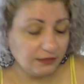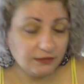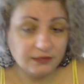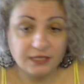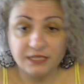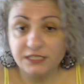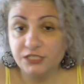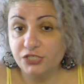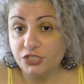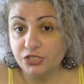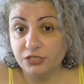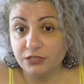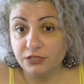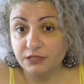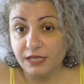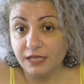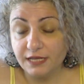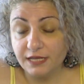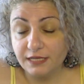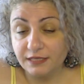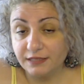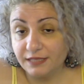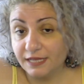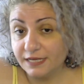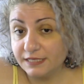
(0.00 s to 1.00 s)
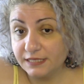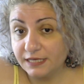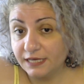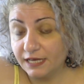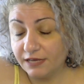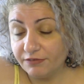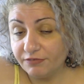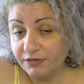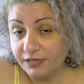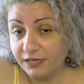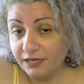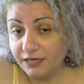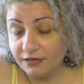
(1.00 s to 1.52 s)
Does he
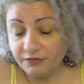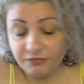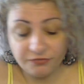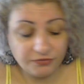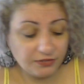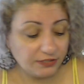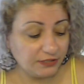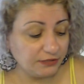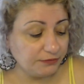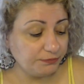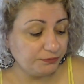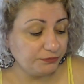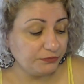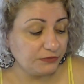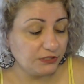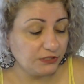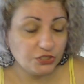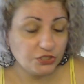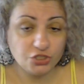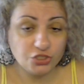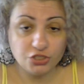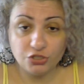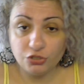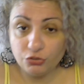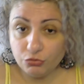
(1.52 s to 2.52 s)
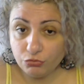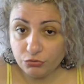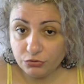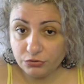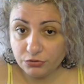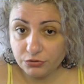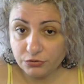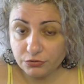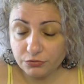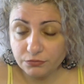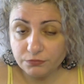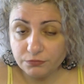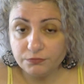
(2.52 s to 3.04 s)
have a girlfriend? She looked.